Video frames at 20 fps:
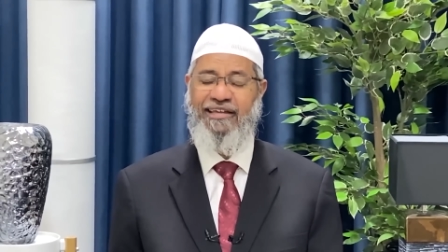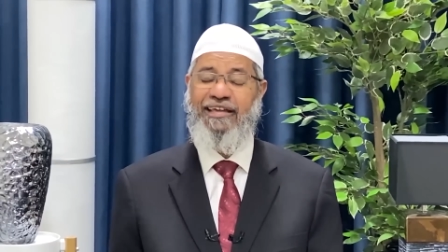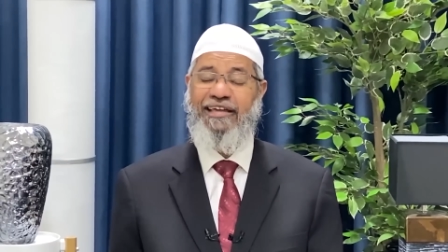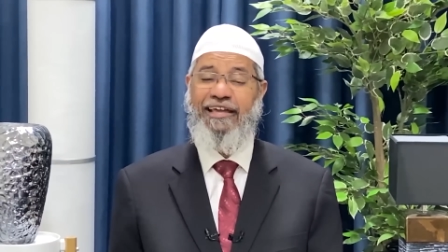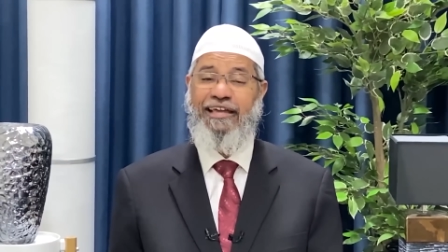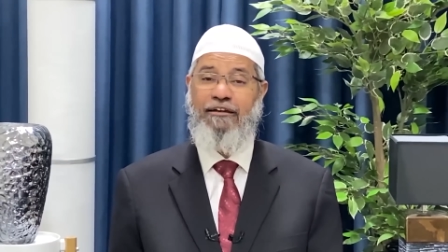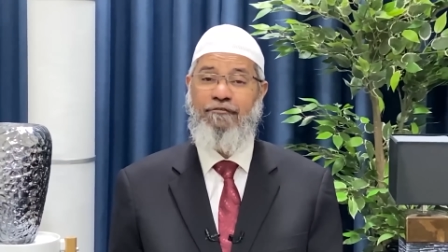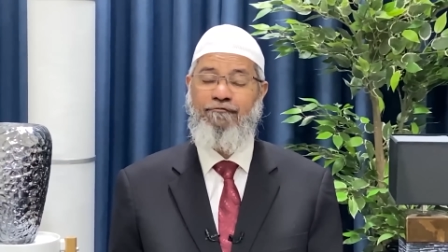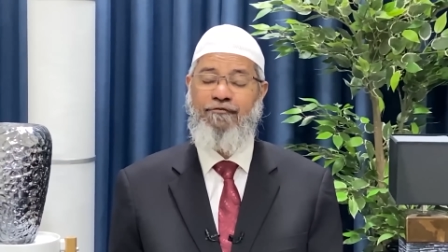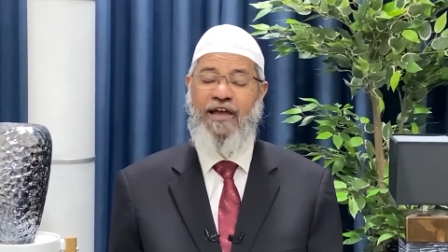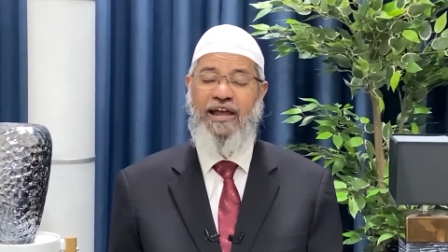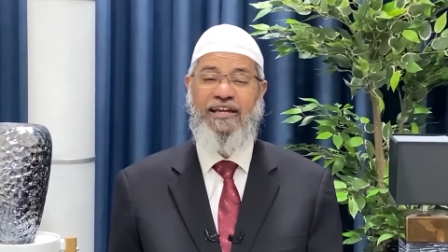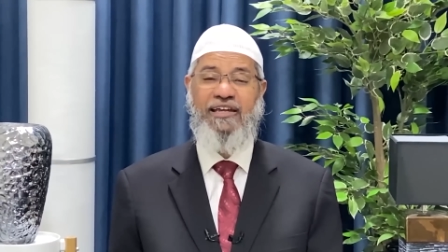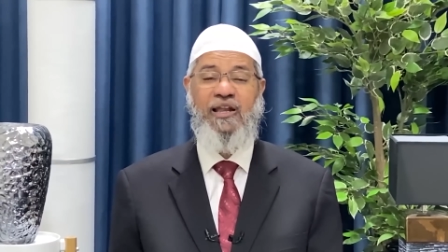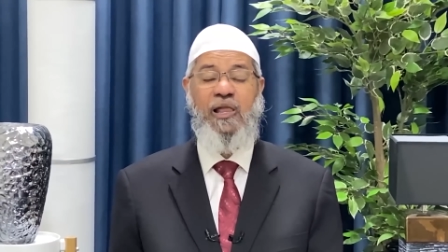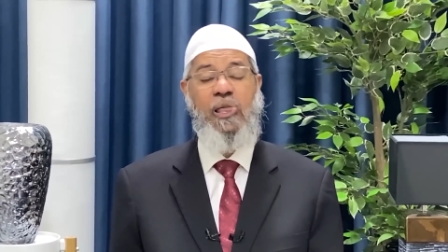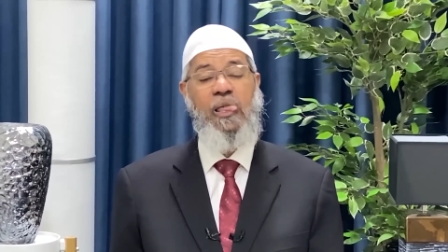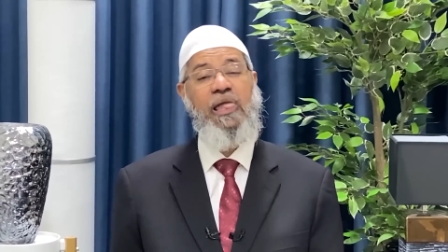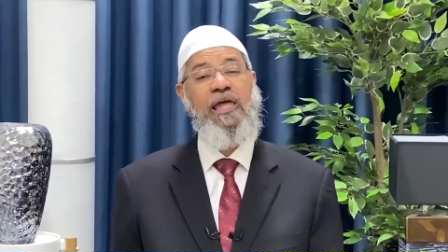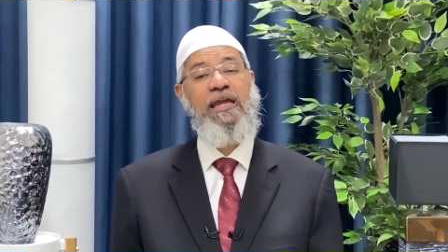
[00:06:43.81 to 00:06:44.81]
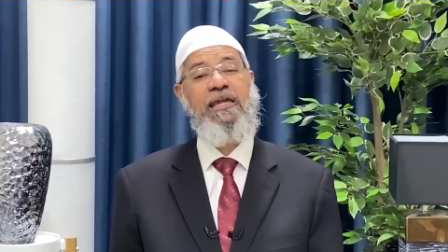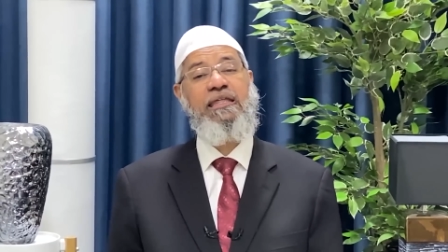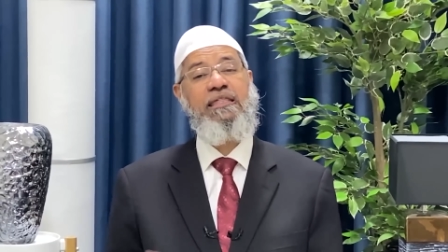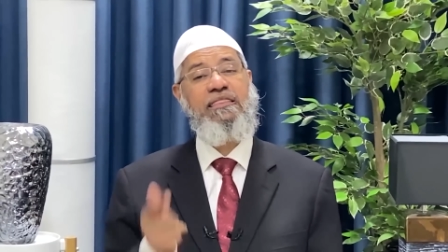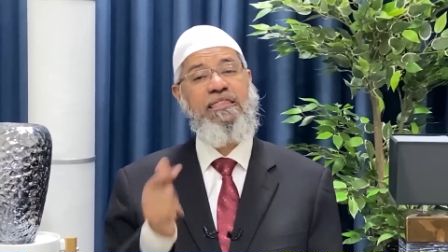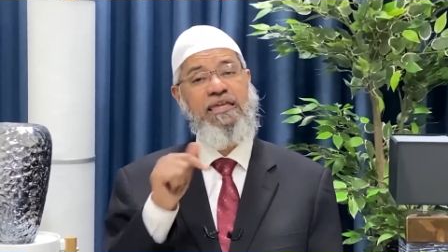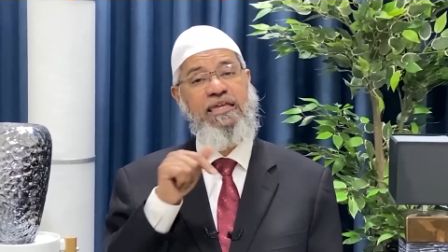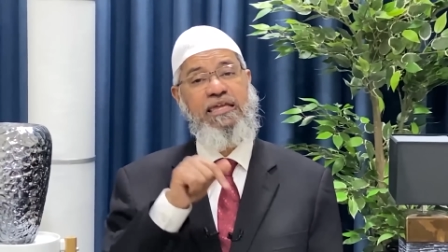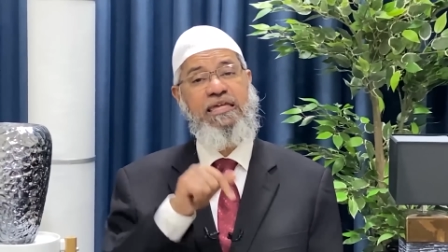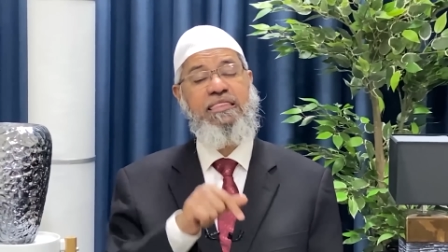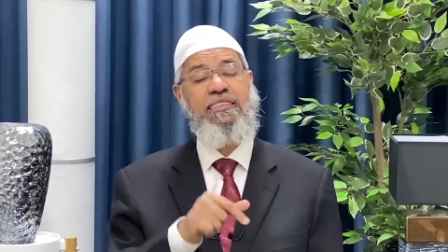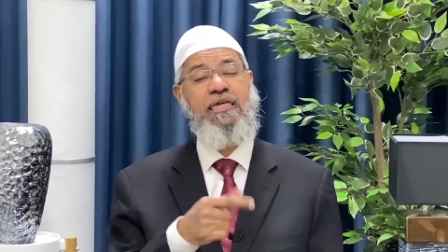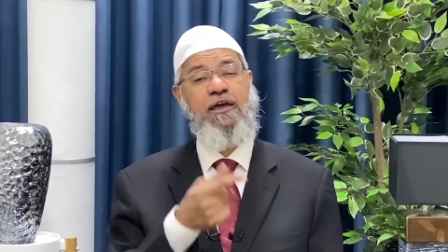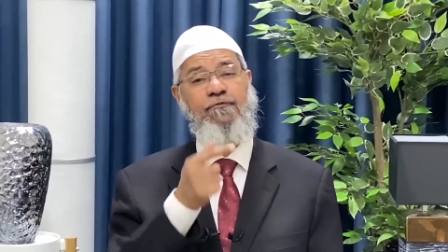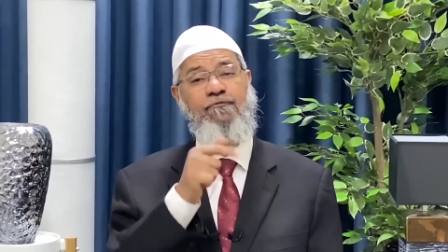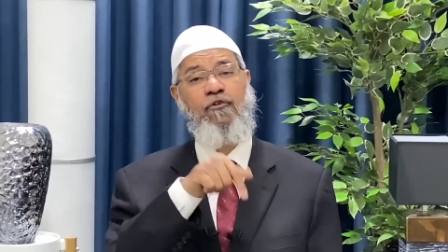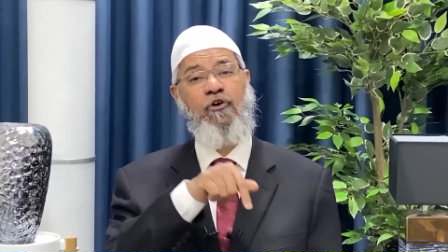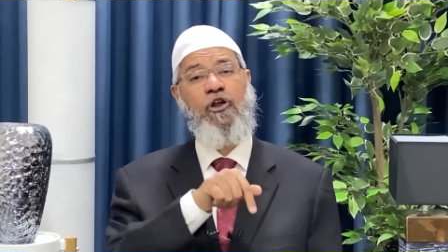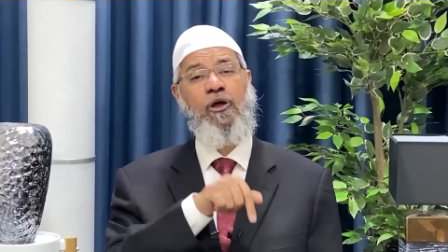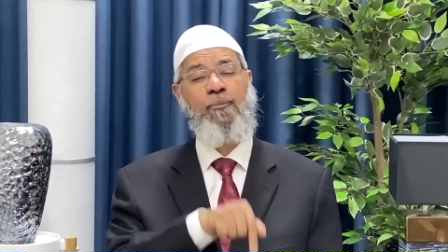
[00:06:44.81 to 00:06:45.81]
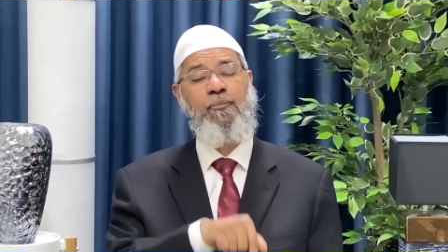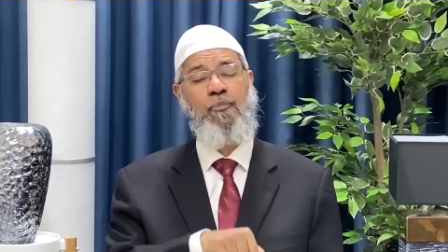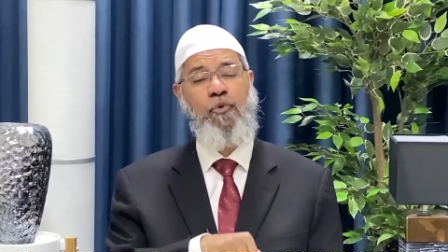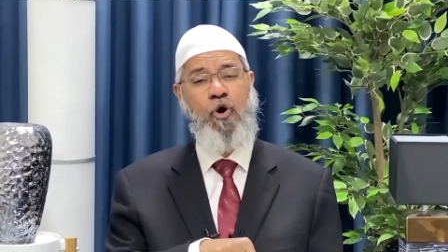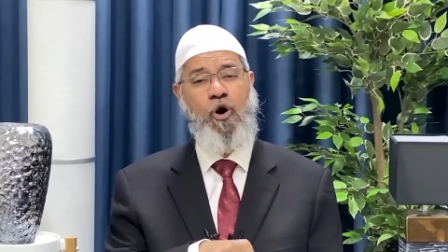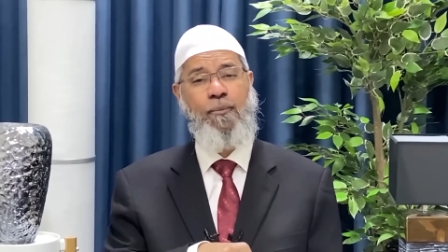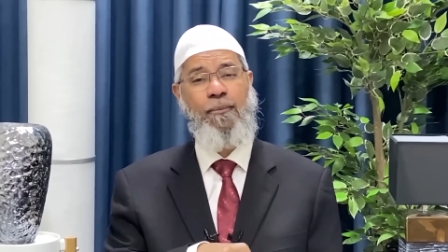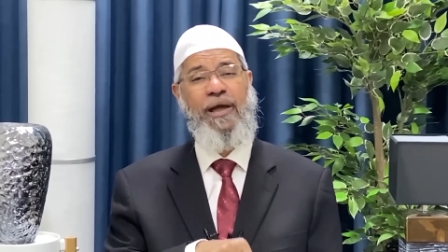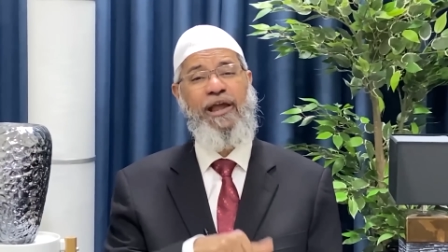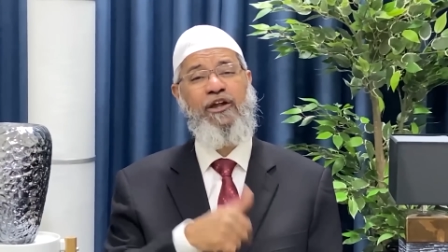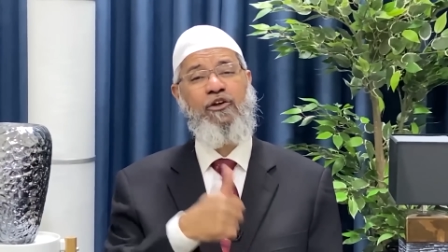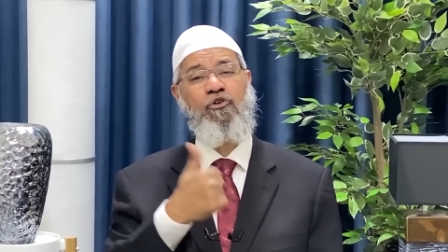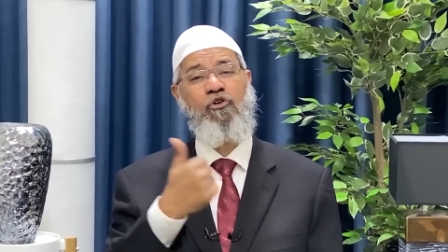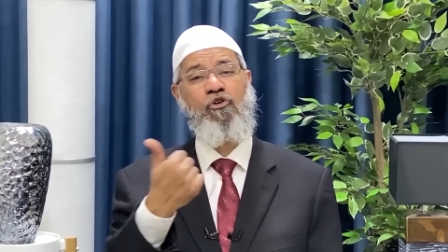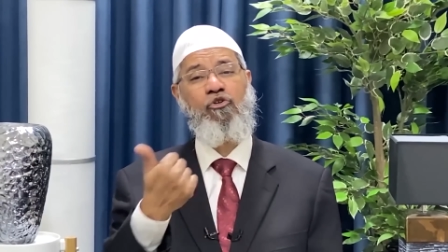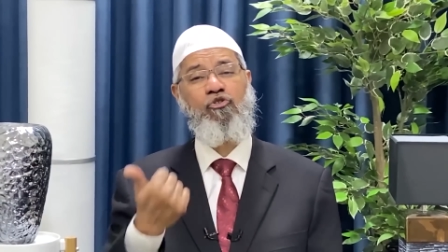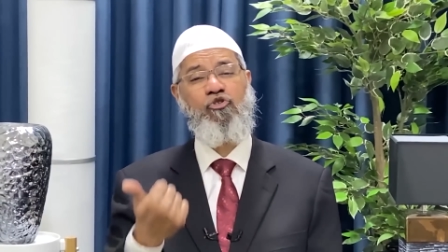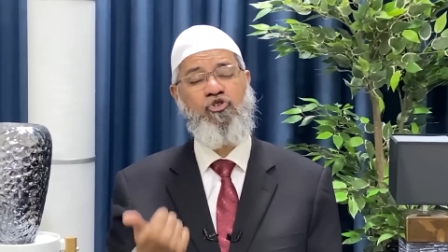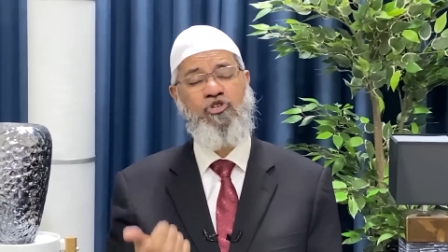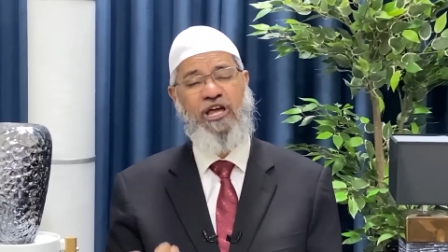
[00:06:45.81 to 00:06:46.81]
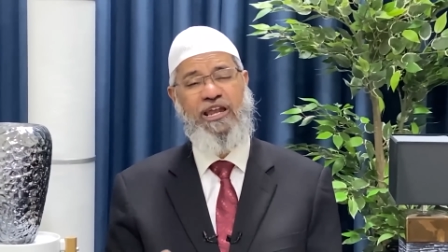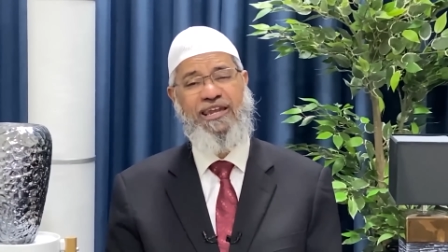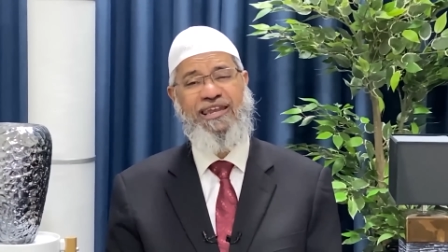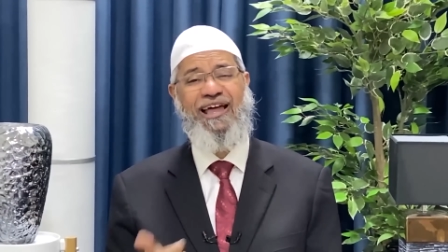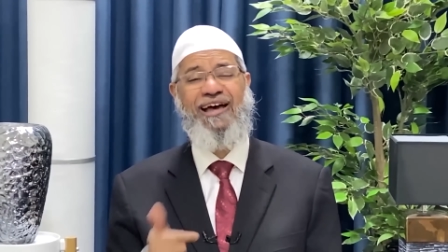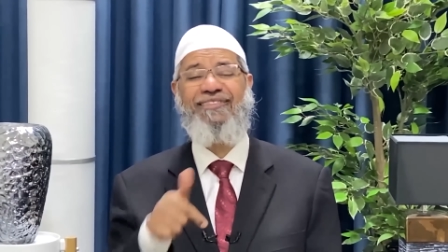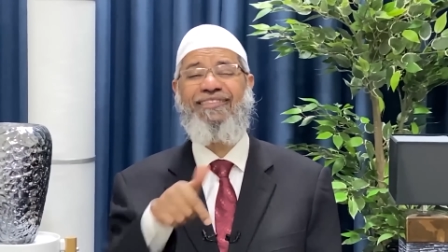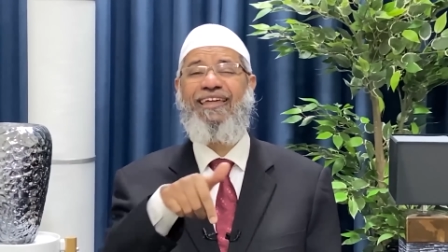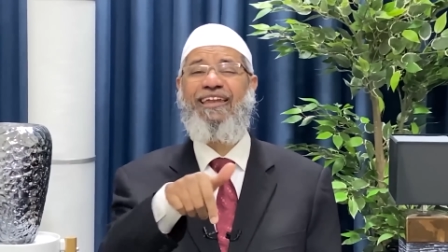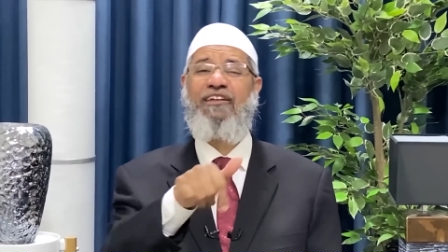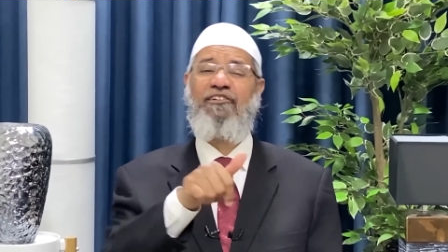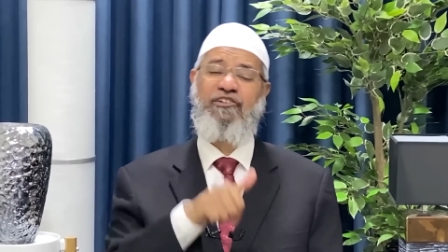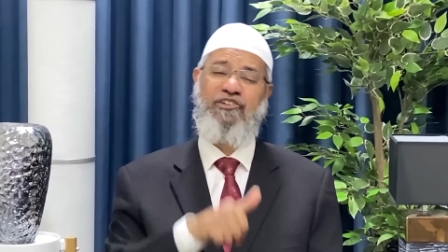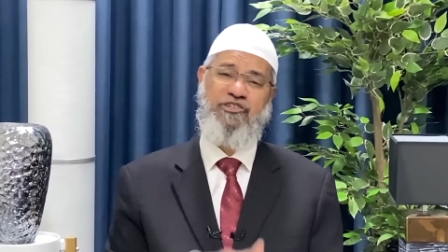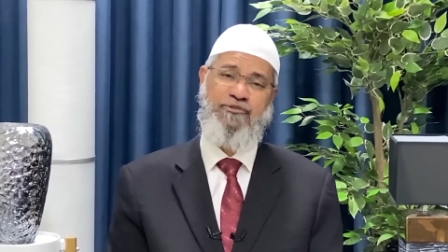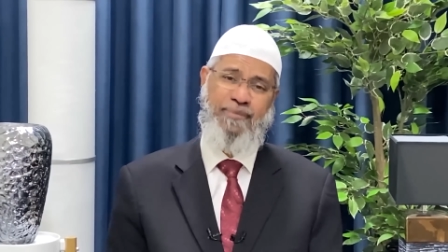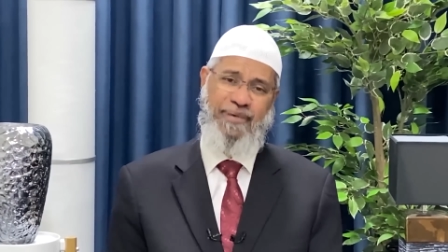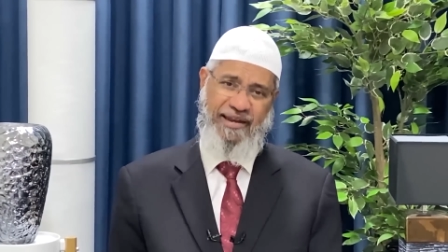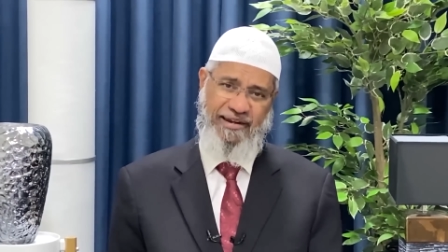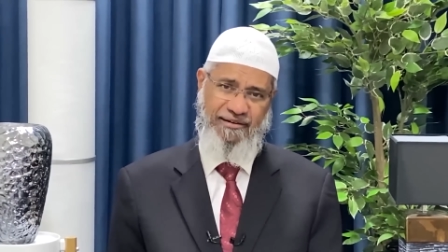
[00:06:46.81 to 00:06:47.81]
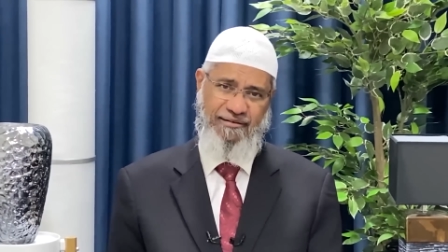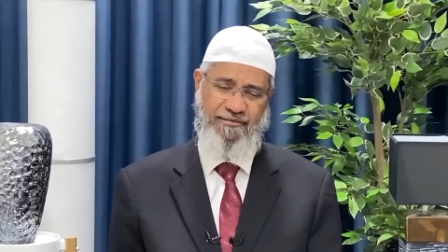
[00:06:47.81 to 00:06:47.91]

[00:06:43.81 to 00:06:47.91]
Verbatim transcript: In fact, it is easier for a poor man to go to Jannah than a rich man.